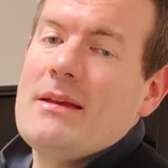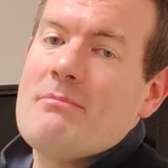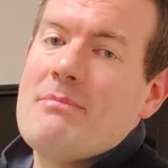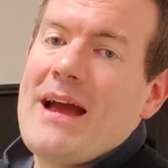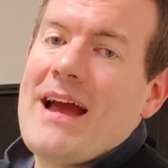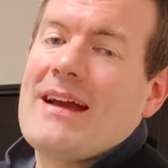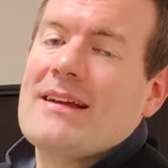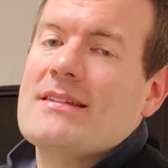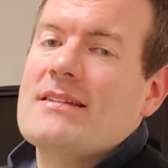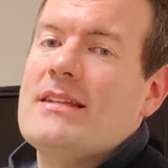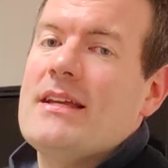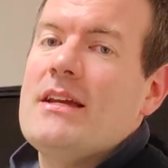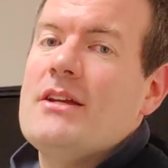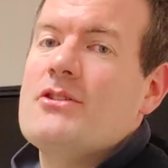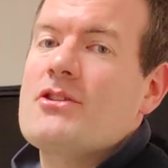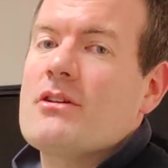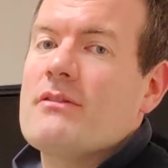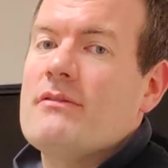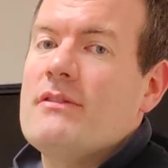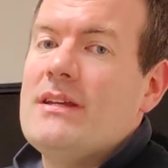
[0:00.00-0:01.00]
the
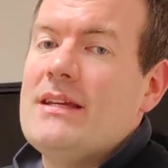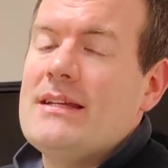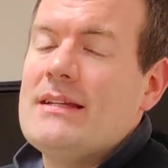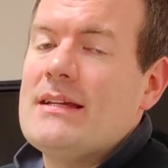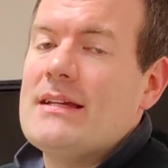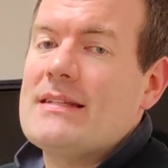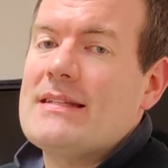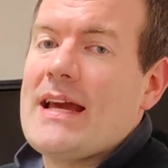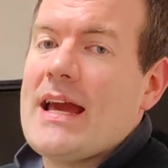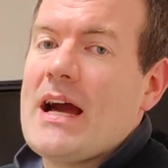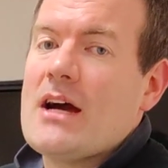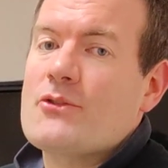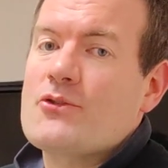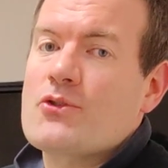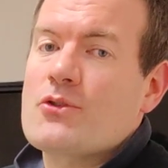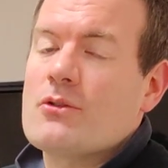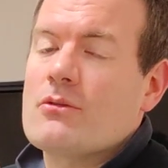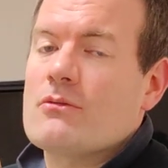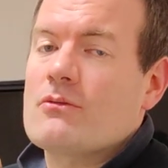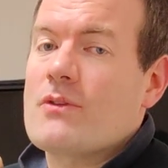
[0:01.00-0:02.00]
backstage of the
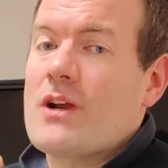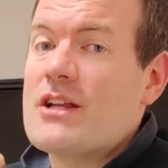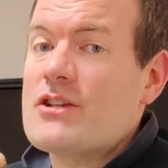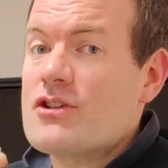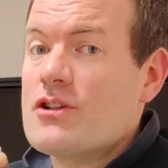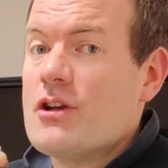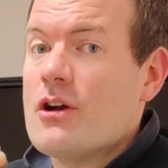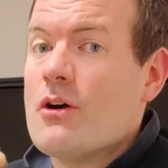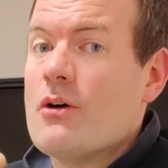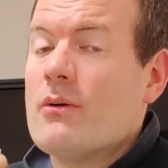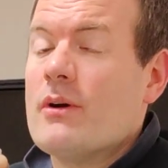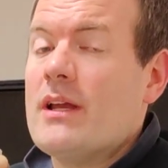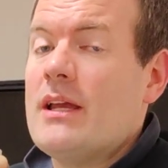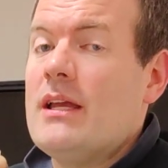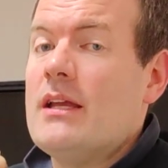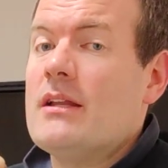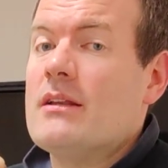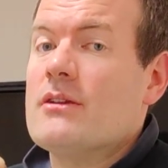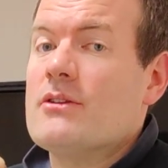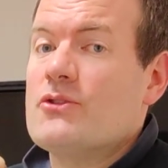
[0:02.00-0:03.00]
Teatro Regio
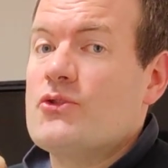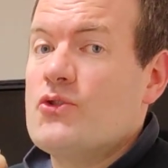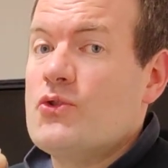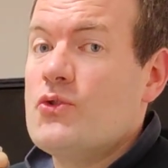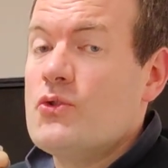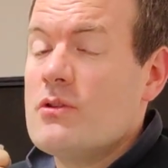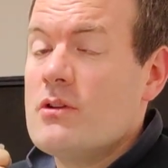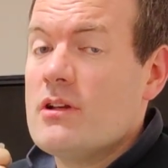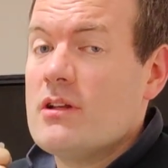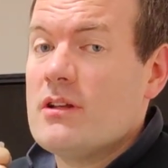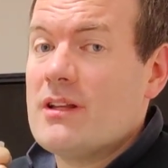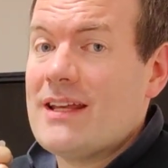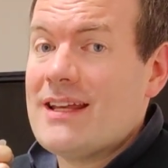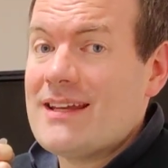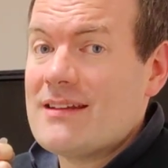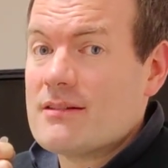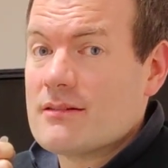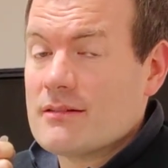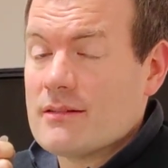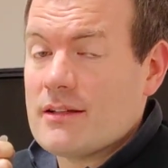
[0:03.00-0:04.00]
in Turin,
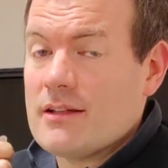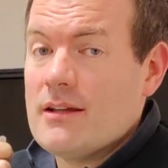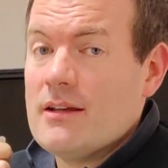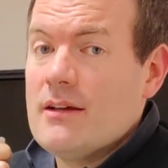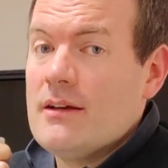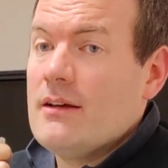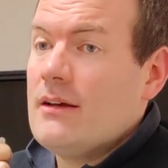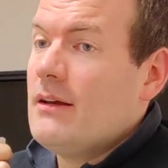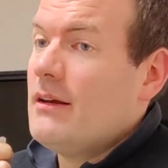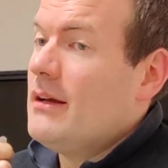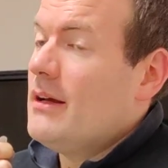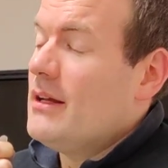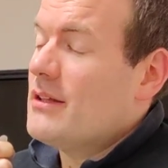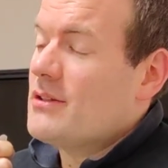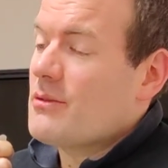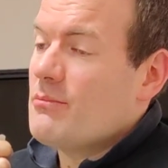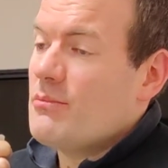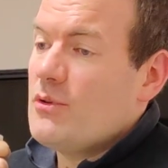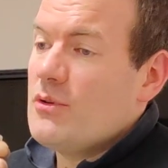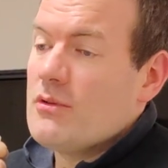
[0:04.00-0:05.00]
Italy.
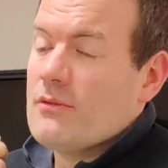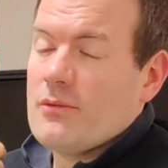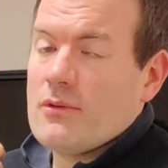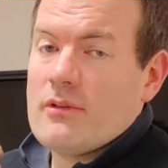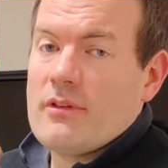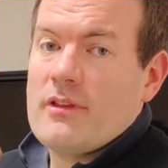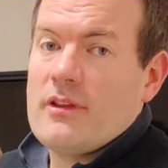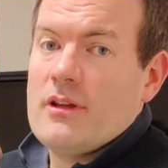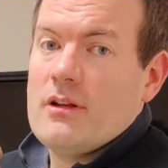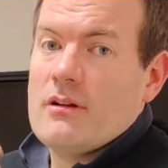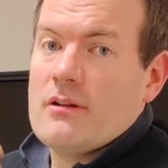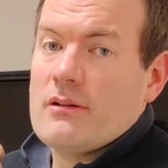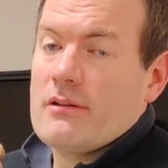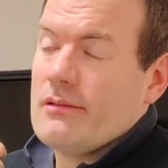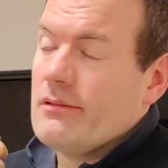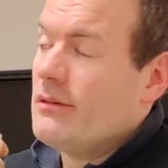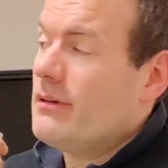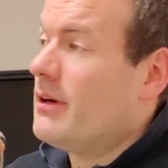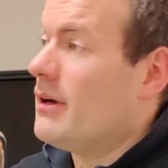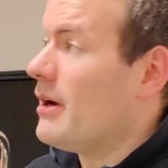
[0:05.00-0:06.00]
It's a beautiful
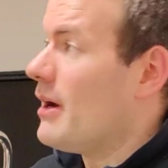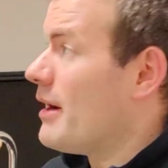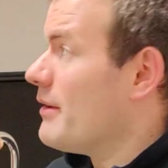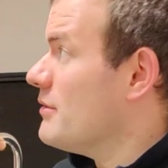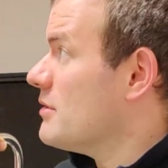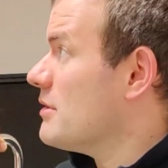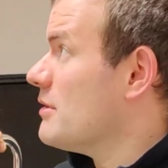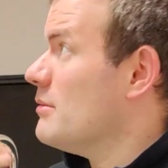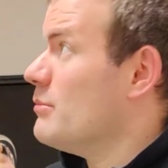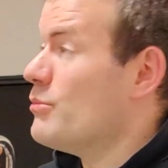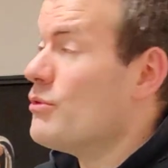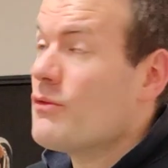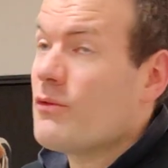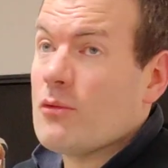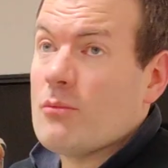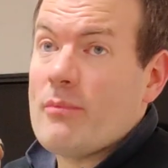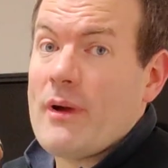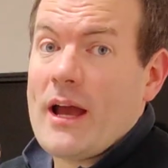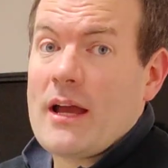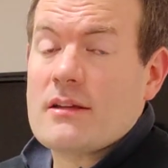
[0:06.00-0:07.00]
theater, obviously a
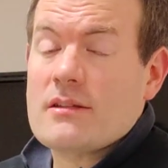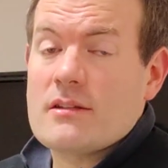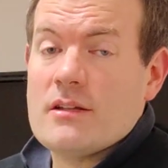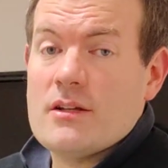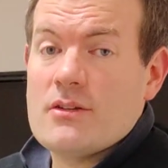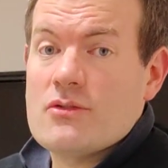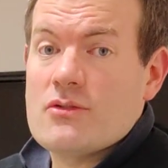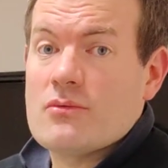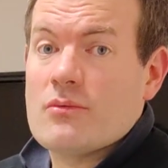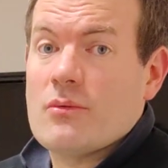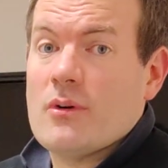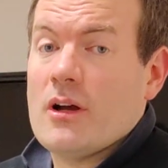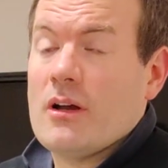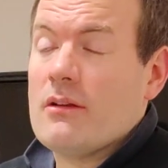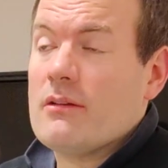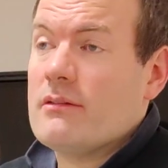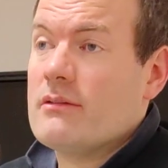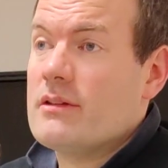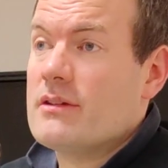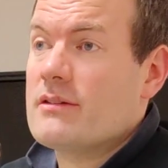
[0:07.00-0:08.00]
beautiful backstage as
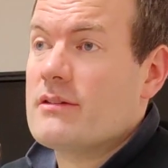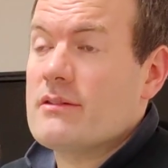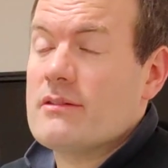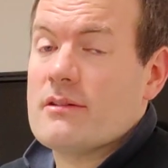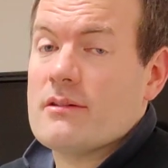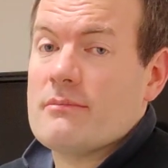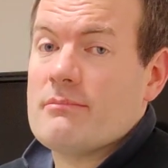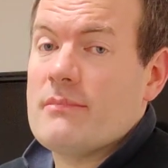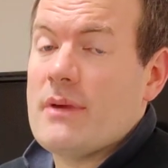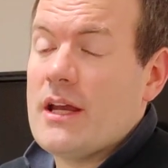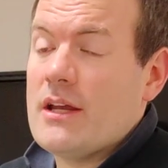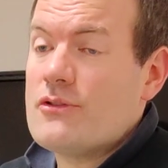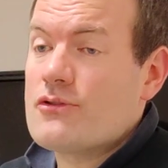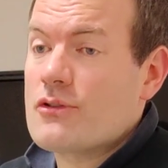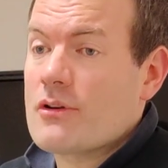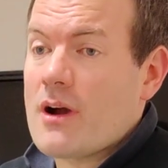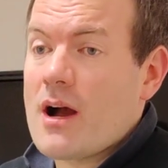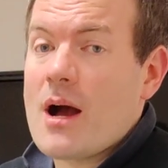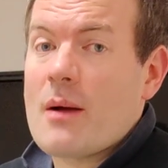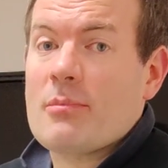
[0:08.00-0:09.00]
well. This is a
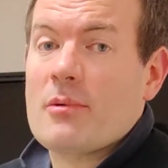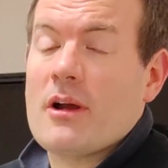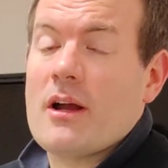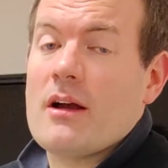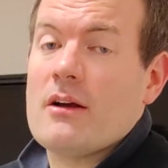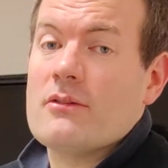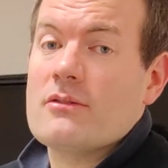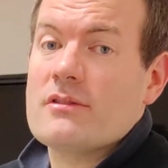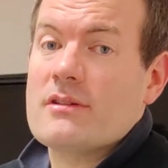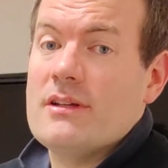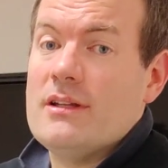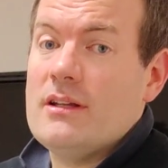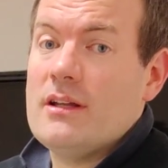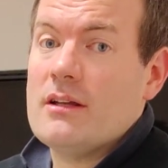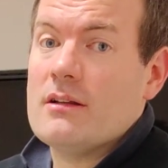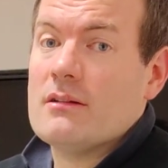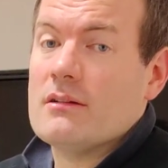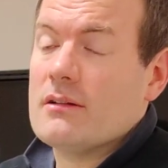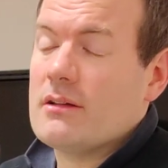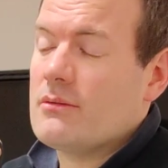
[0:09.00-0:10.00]
major opera house in
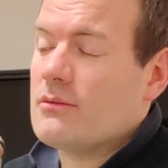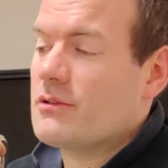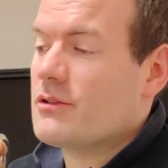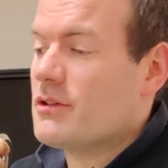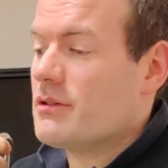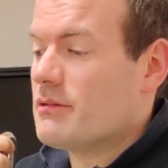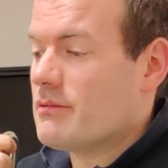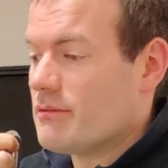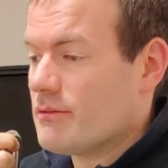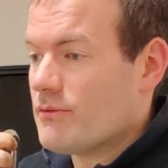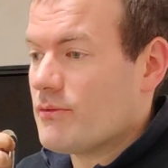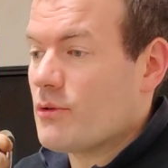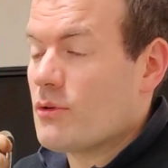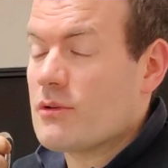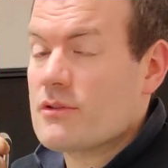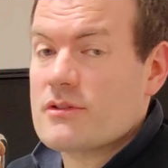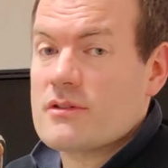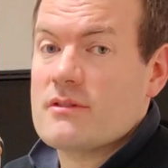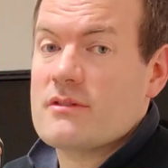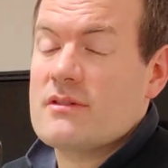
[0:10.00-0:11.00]
Italy, which of
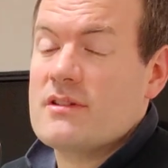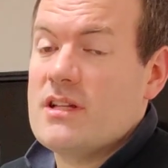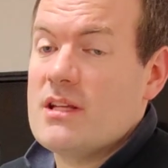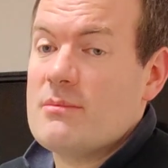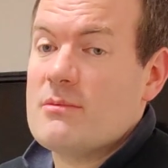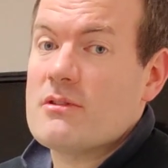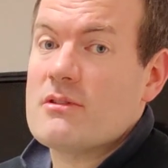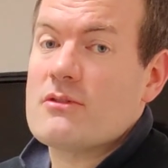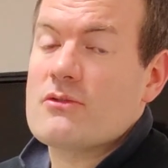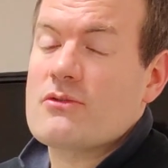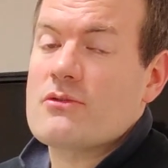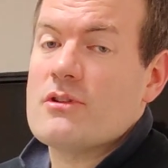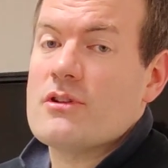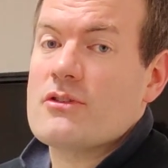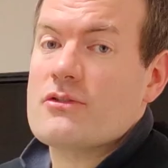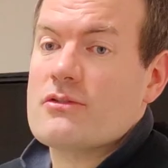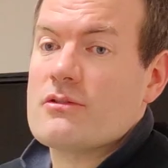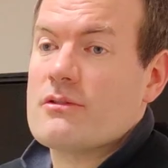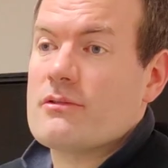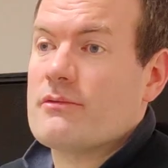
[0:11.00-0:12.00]
course is steeped in the
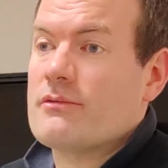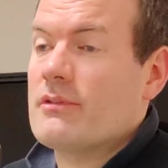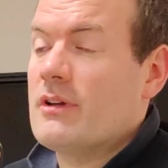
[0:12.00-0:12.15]
tradition